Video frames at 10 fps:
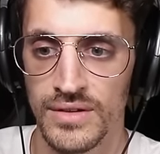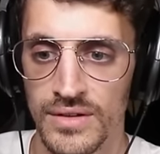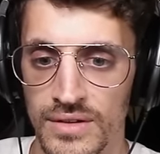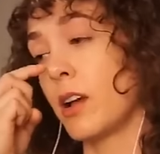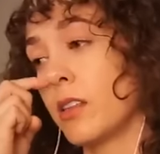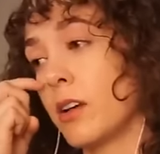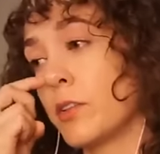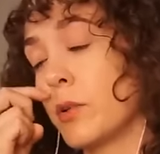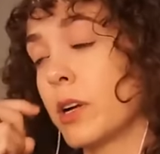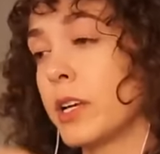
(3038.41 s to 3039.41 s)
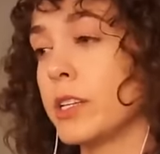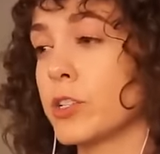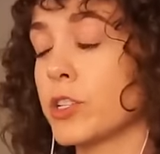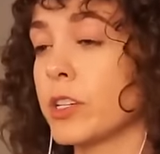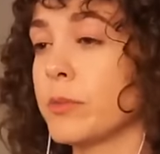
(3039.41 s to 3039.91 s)
Listen, I'll love you
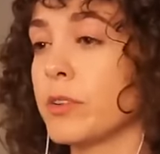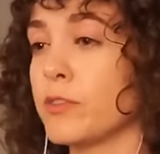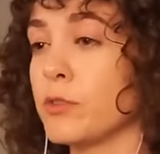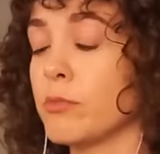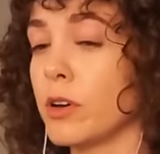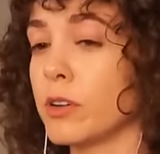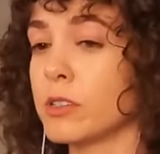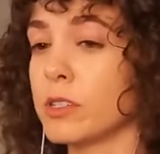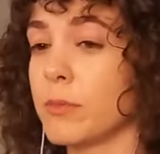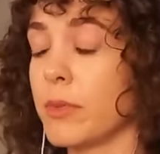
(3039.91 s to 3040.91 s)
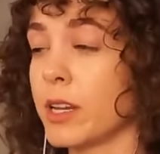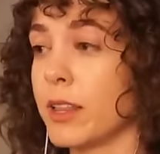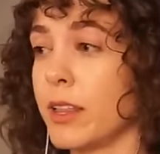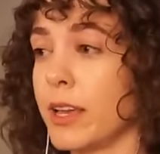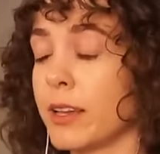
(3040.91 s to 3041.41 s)
unconditionally, but if you murdered
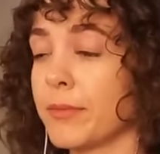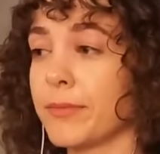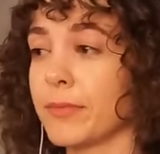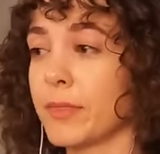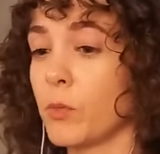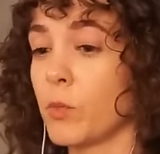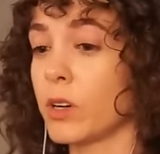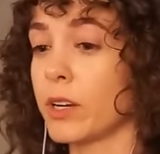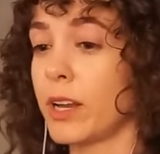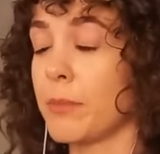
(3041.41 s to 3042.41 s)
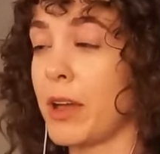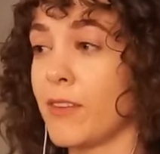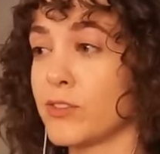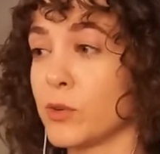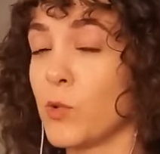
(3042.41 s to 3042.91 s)
somebody, like, I'm gonna
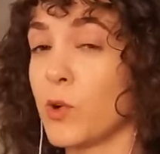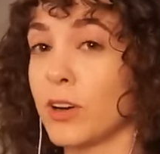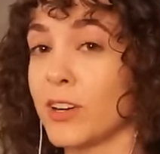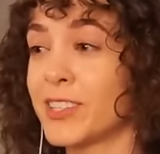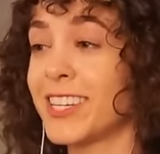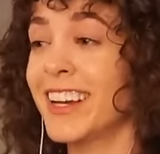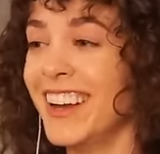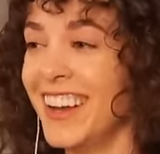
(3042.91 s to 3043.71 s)
have some words.